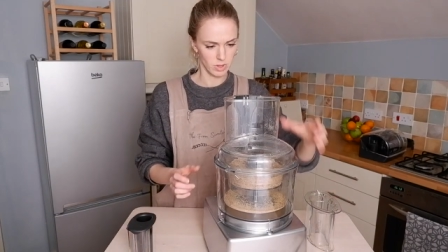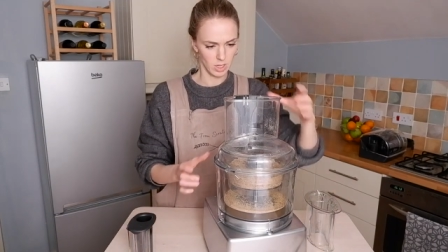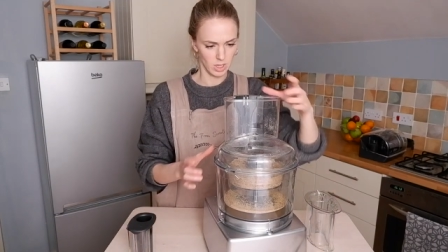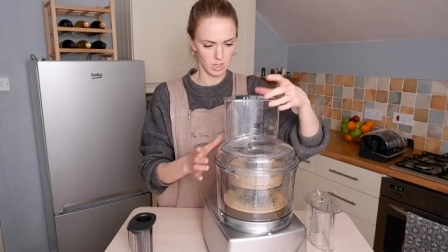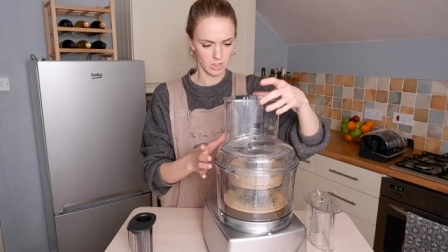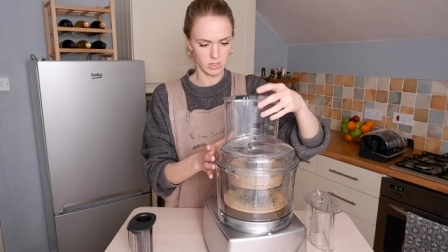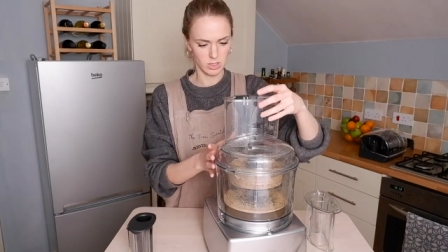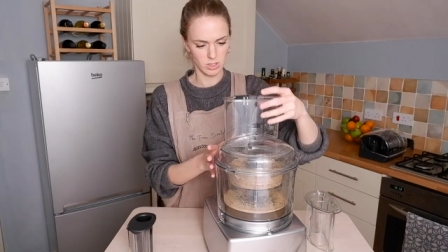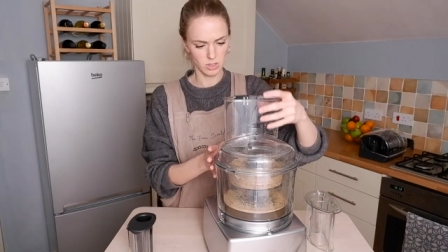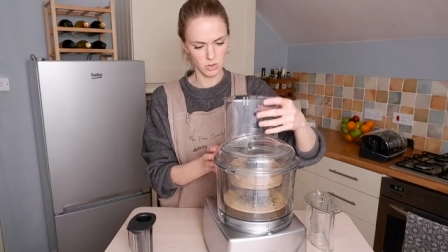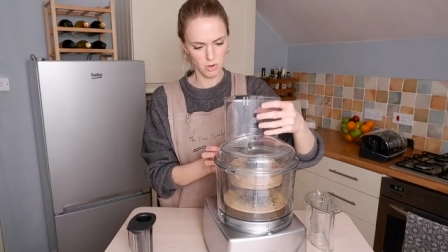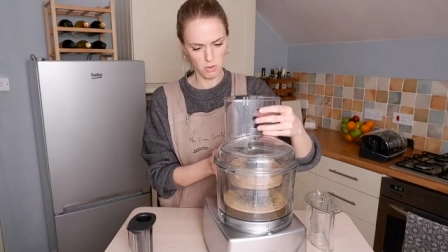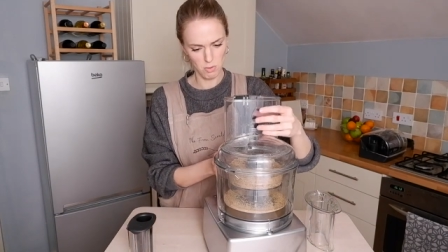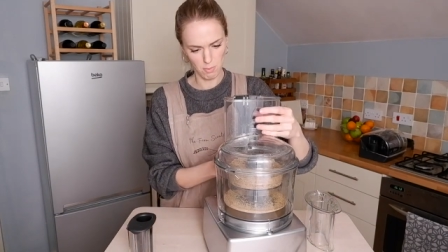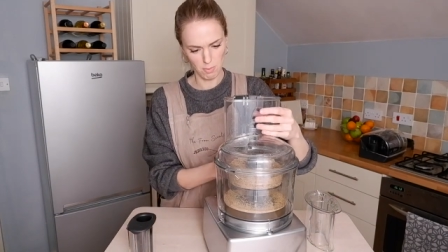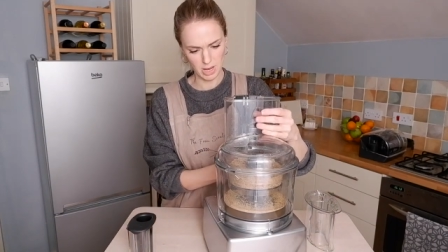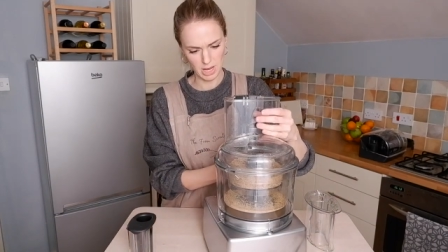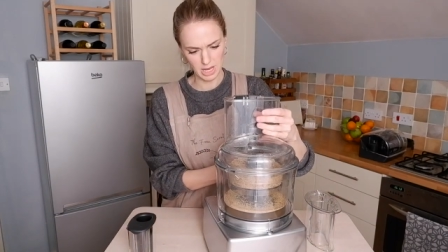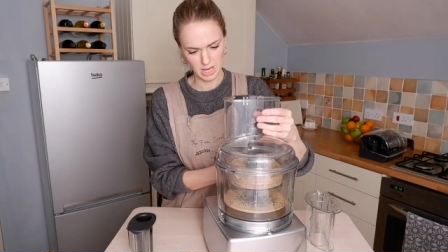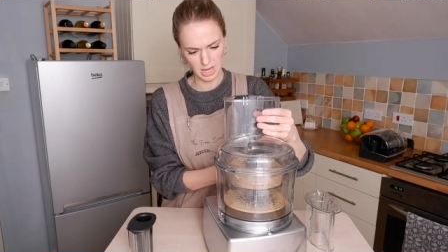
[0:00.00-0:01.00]
It's not
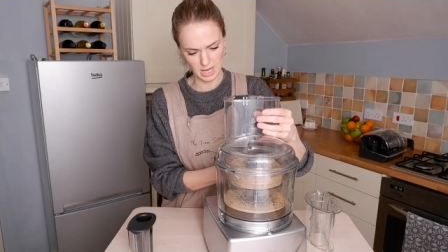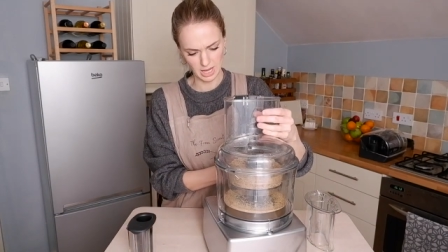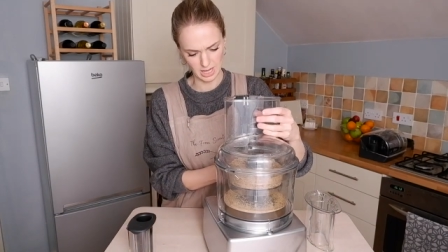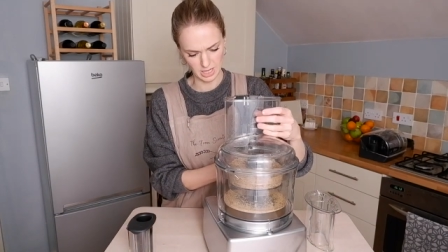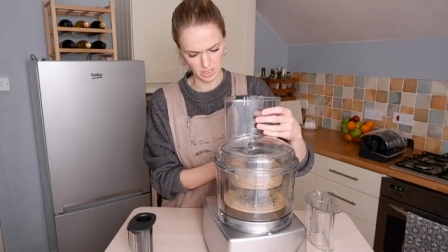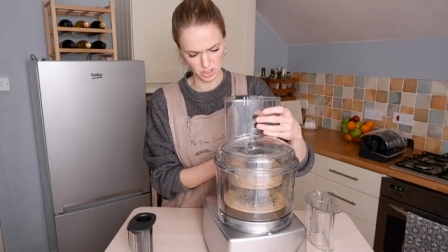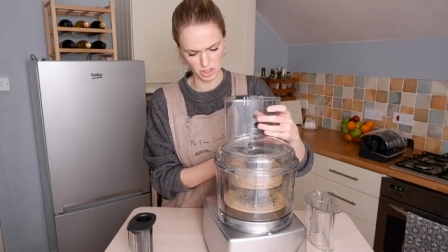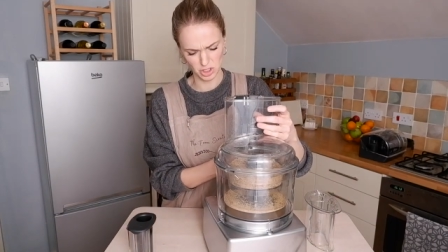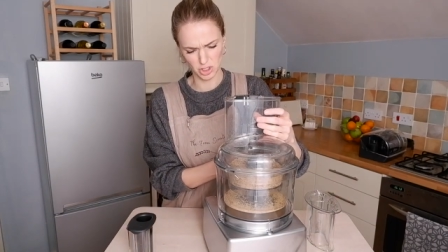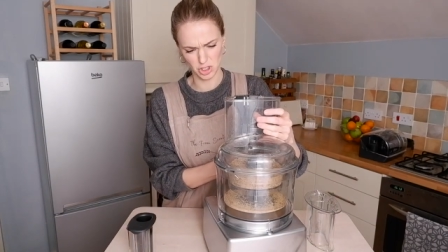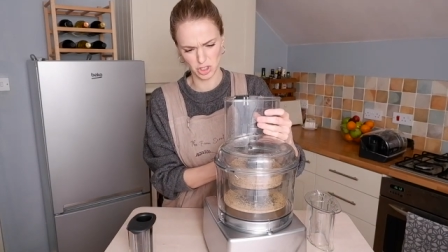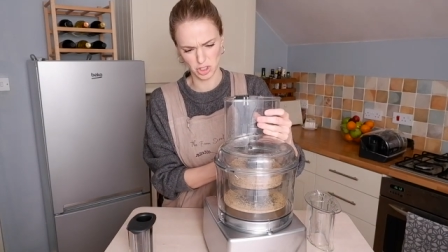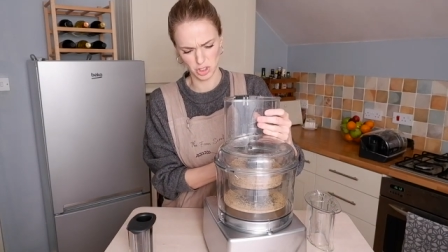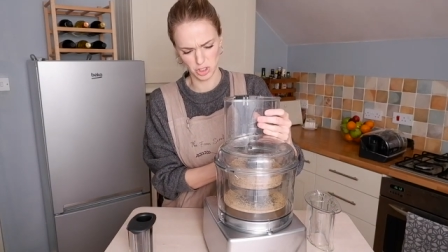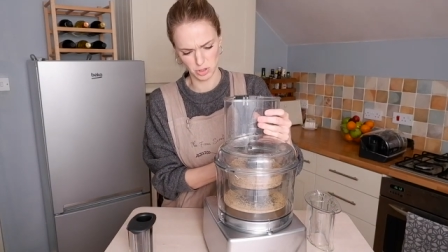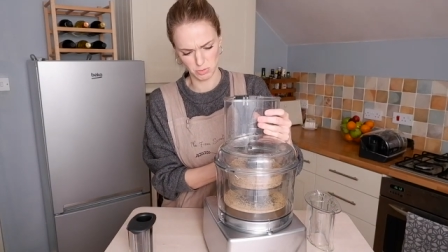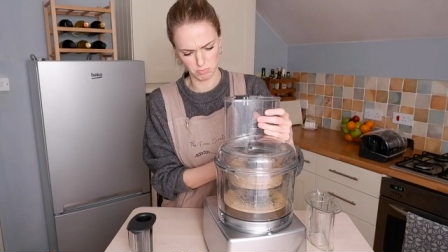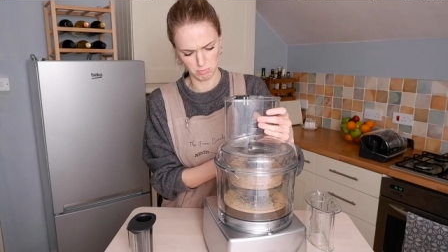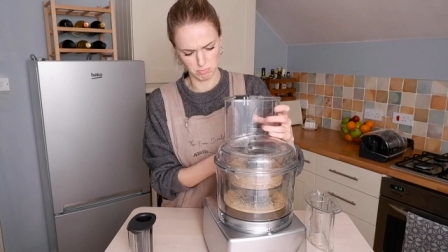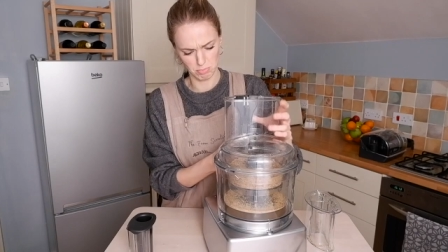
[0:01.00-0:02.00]
making it,
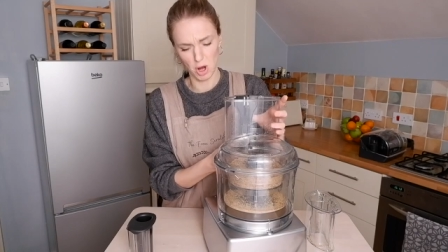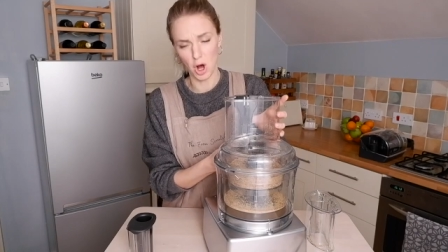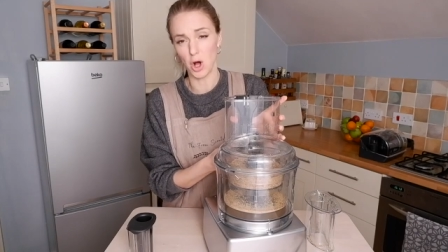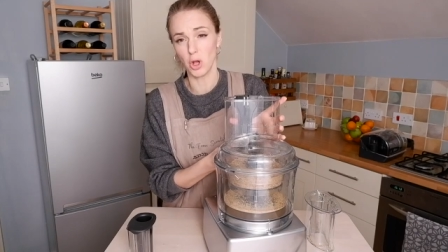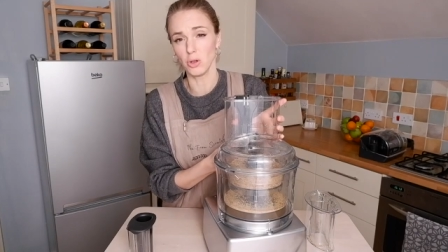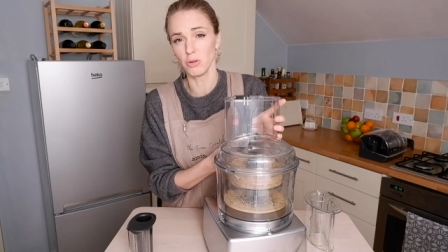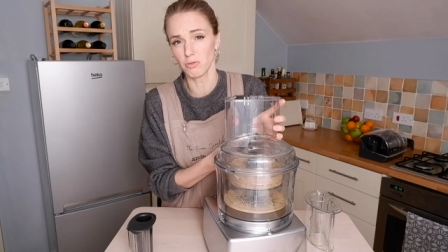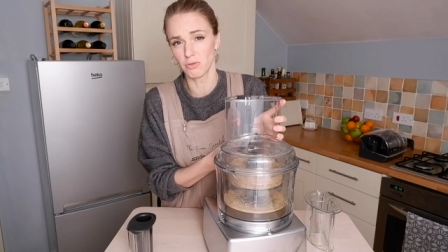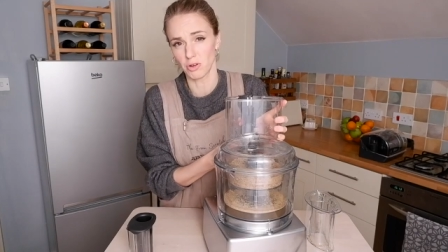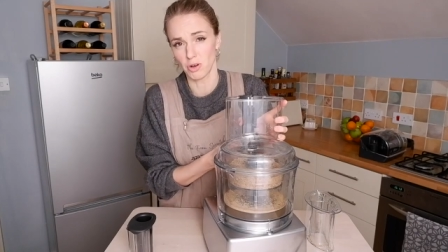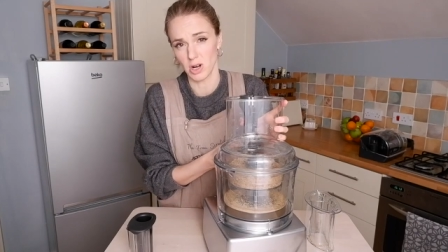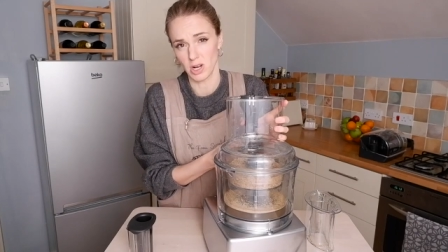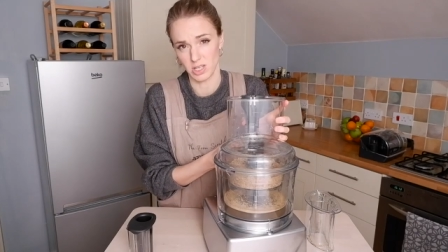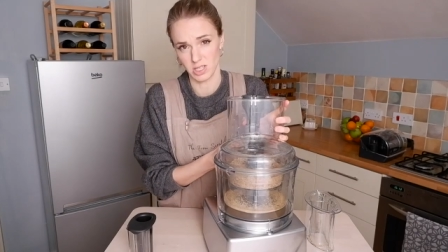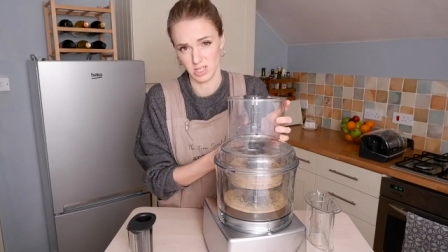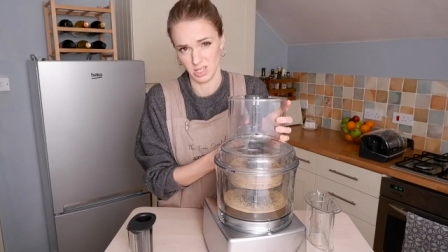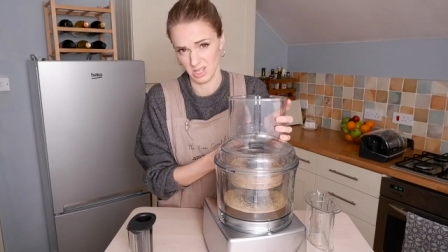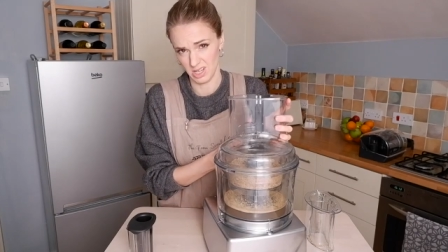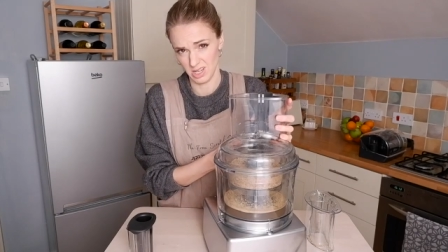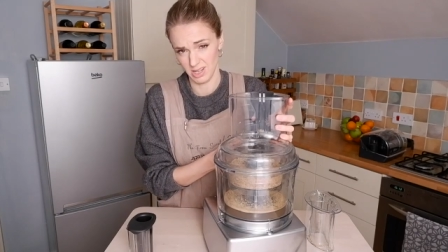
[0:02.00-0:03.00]

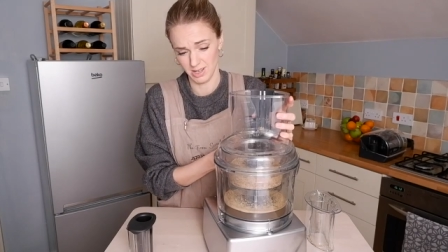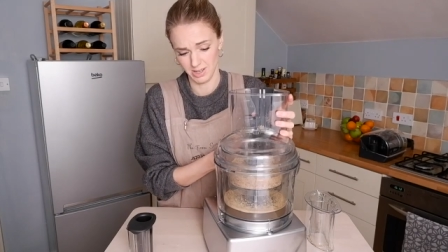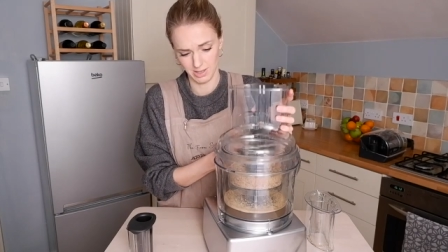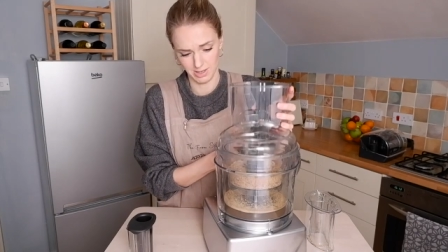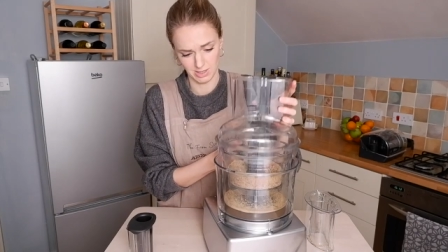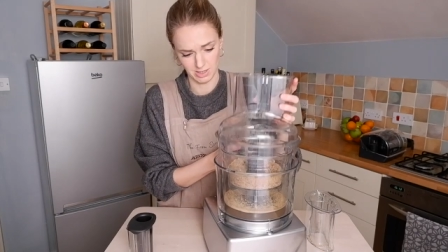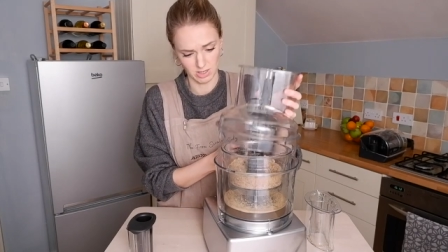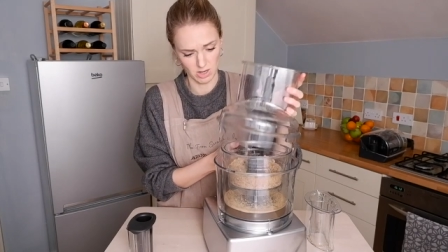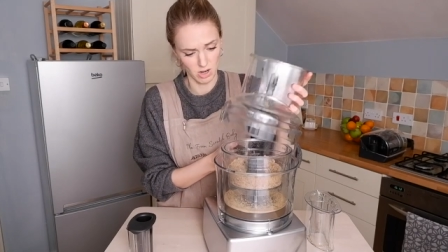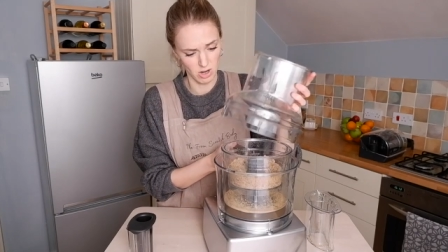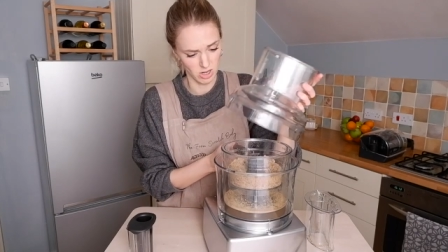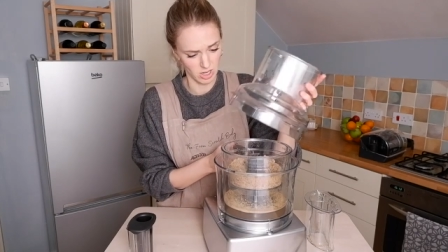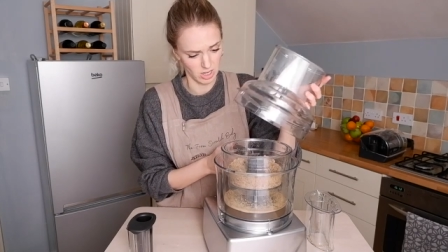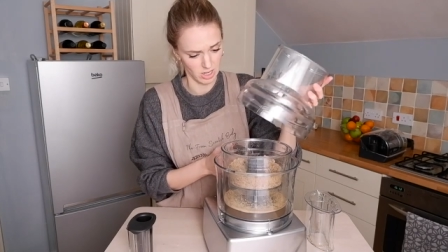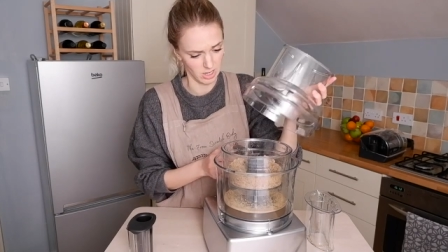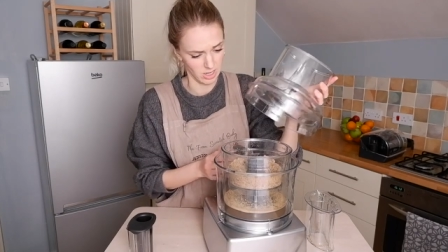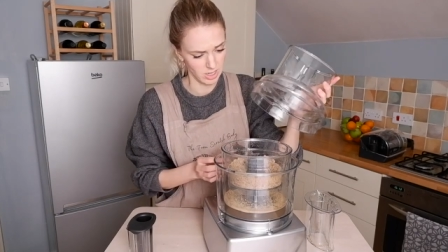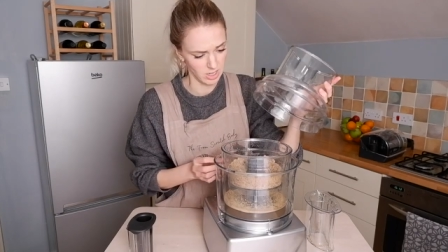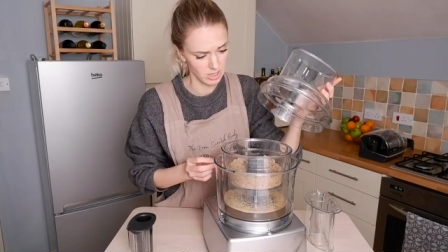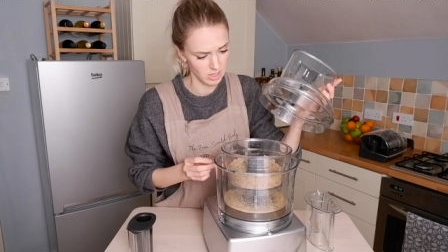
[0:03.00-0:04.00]
pulverizing it
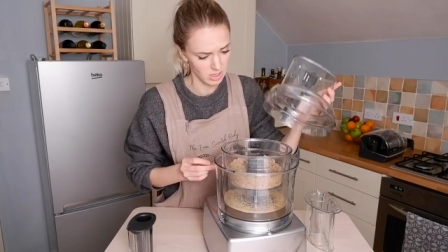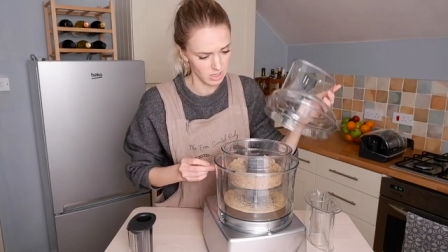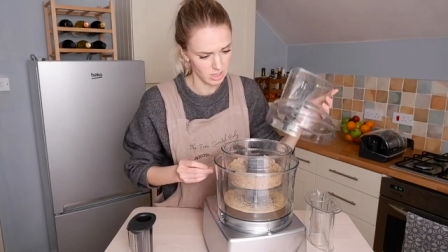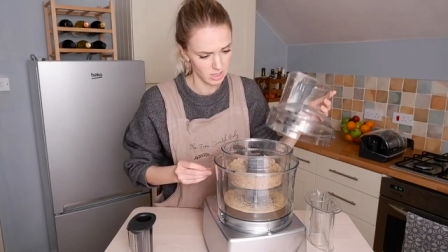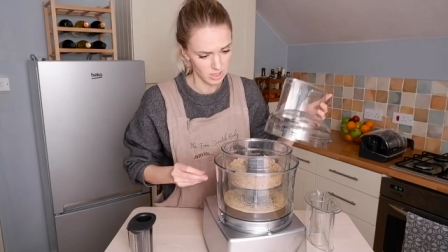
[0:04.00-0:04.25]
entirely.